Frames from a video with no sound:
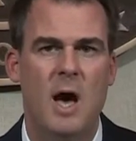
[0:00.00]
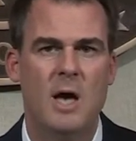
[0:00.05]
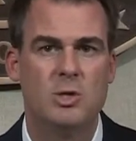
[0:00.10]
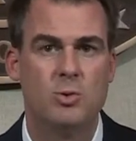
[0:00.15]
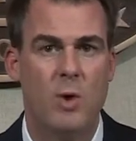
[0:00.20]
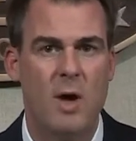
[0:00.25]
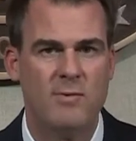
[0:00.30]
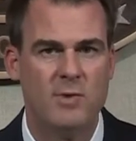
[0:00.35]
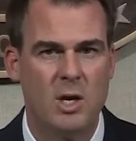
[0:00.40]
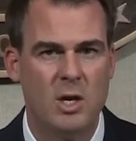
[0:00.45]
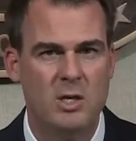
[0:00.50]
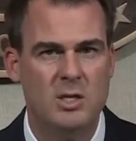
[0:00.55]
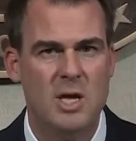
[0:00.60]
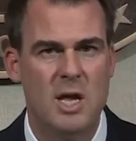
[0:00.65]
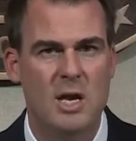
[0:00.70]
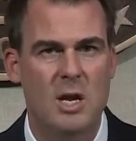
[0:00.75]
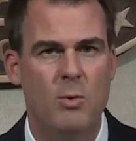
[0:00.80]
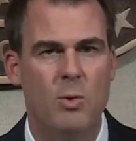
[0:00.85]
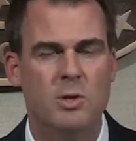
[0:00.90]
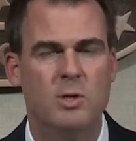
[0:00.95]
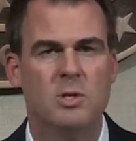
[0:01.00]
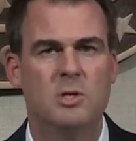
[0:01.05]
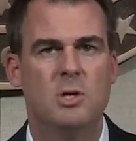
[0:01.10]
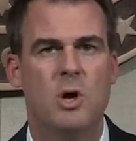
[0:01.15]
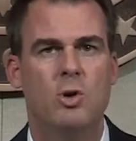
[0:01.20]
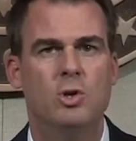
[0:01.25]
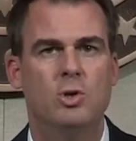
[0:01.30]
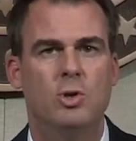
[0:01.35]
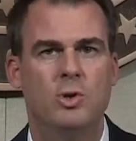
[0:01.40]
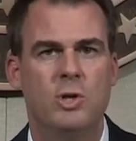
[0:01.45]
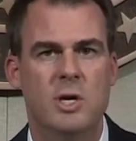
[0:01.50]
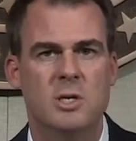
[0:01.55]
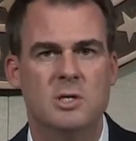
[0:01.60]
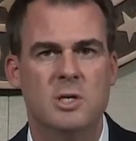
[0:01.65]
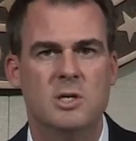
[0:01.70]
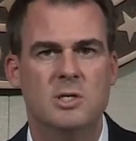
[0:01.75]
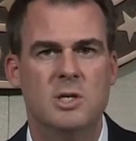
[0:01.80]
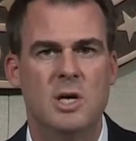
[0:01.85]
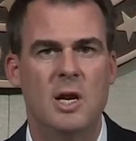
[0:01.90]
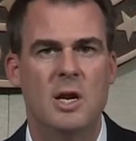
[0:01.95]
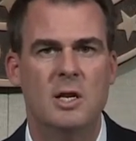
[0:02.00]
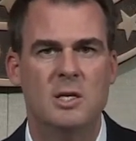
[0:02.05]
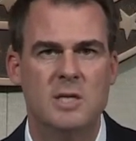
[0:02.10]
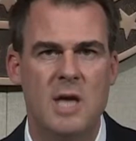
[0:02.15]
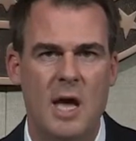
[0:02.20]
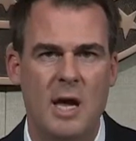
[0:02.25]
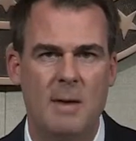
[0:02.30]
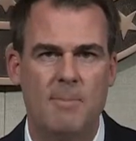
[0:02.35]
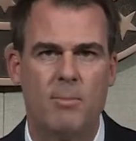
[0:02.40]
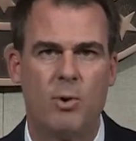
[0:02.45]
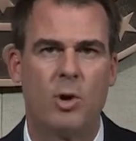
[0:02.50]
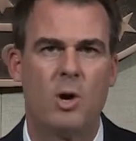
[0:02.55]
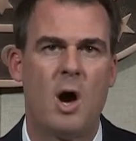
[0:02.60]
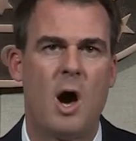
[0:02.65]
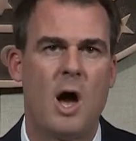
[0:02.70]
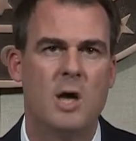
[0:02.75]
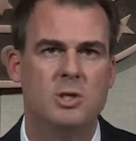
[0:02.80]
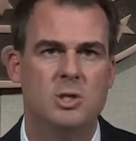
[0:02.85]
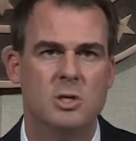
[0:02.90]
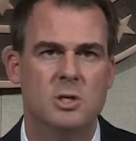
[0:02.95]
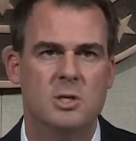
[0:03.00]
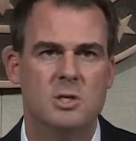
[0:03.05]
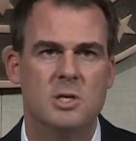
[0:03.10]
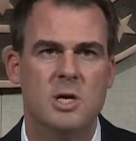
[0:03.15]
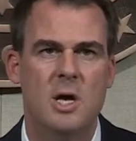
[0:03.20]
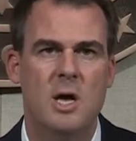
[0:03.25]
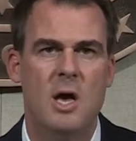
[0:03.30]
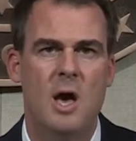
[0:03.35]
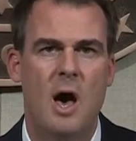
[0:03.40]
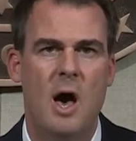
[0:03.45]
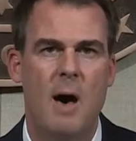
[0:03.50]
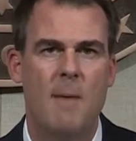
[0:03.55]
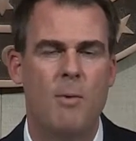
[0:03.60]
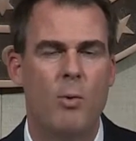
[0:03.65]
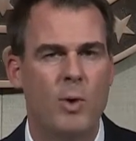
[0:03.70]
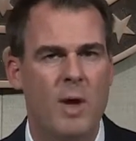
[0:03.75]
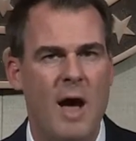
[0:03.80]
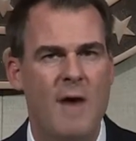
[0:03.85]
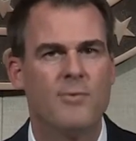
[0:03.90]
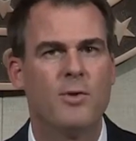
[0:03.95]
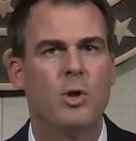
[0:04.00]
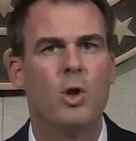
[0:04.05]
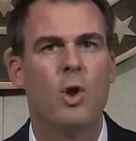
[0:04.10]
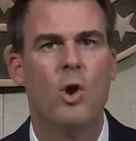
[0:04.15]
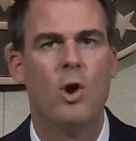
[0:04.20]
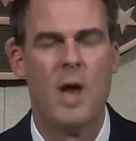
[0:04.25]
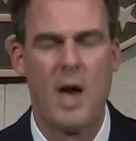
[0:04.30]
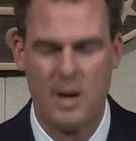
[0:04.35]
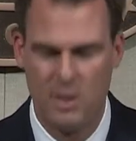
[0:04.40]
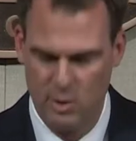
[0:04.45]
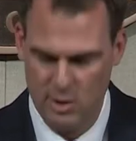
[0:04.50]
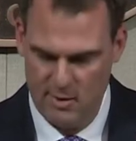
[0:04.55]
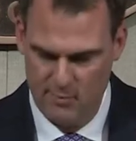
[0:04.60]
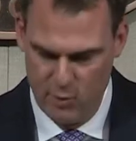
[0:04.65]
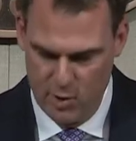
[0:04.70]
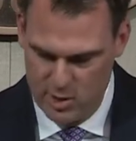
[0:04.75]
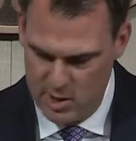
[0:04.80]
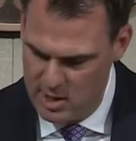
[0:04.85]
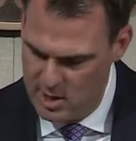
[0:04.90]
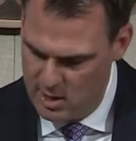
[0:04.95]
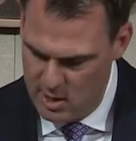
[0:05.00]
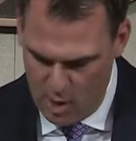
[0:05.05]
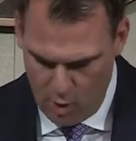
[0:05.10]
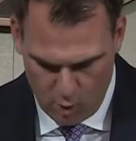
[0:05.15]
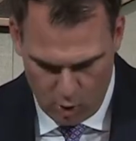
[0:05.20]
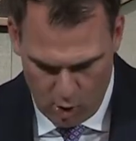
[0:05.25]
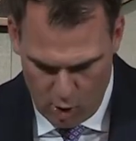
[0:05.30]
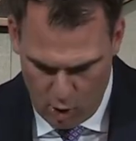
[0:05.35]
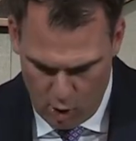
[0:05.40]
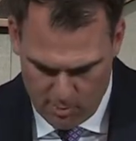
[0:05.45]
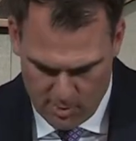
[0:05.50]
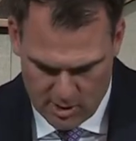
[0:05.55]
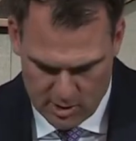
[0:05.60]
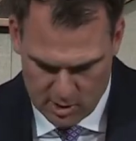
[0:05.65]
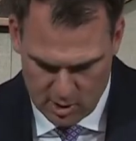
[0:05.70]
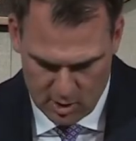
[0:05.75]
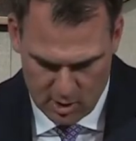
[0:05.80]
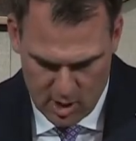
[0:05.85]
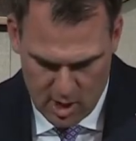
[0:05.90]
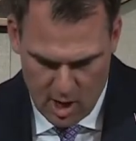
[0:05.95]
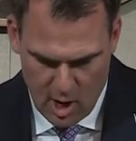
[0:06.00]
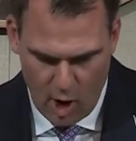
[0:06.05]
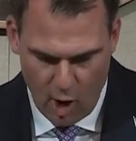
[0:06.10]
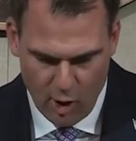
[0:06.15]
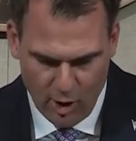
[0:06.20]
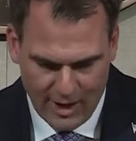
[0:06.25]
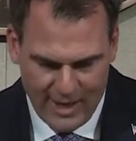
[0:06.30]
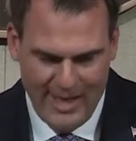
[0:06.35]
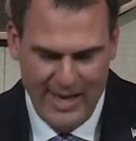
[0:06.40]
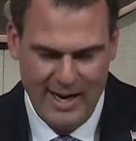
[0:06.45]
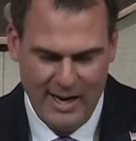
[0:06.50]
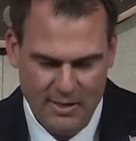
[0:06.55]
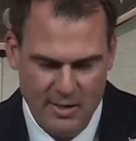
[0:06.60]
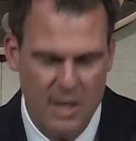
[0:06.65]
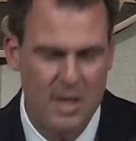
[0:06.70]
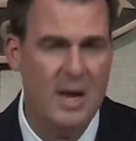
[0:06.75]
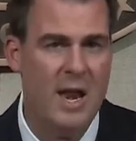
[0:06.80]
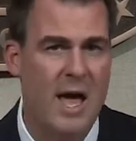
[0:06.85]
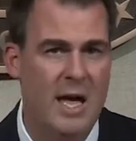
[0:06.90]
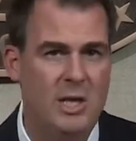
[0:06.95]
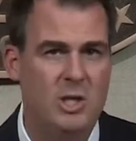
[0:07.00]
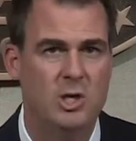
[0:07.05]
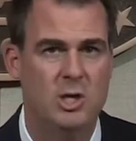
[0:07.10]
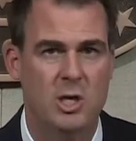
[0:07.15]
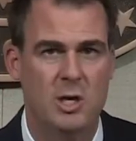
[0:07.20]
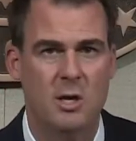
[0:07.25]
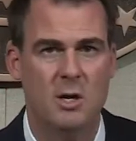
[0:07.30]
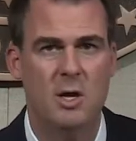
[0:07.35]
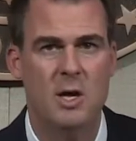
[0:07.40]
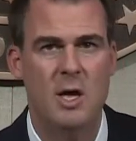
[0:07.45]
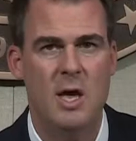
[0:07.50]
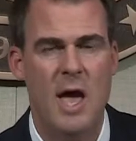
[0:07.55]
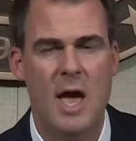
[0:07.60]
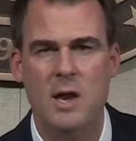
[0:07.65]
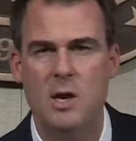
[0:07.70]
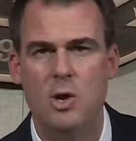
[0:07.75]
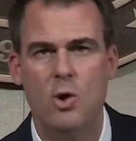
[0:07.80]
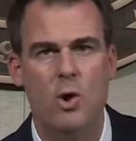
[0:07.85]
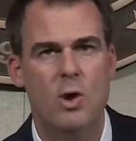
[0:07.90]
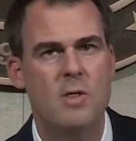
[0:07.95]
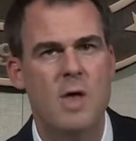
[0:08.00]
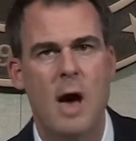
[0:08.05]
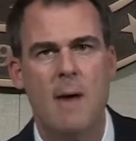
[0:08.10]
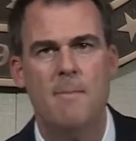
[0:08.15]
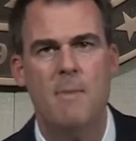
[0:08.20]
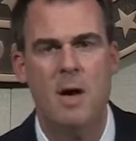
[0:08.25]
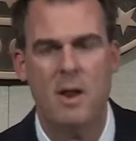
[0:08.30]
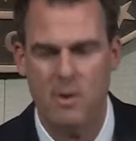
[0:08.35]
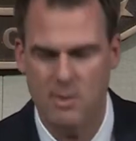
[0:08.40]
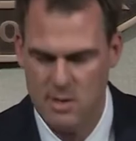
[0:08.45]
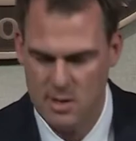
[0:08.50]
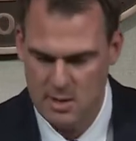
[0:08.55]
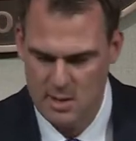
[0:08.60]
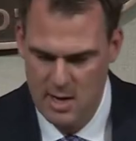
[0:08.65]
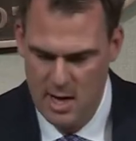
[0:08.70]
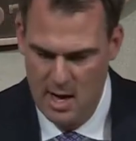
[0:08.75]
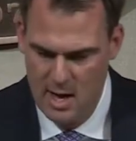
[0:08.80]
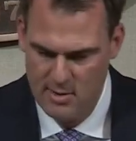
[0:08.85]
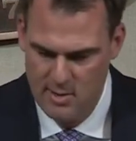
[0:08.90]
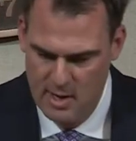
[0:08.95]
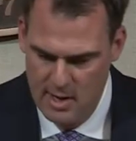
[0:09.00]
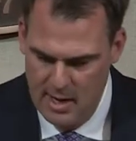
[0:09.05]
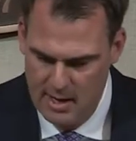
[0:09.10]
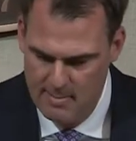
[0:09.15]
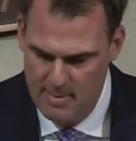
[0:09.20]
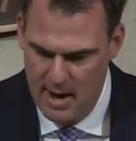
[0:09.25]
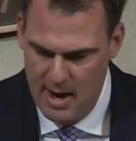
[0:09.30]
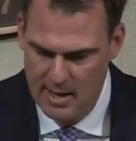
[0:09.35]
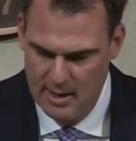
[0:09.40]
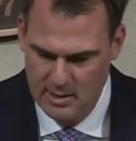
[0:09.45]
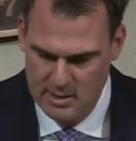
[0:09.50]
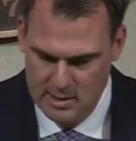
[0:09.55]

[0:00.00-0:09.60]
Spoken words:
So we have to continue with the social distancing and taking precautions, but we have to learn how to live with it. And Oklahomans are leading the nation and doing that better than anybody.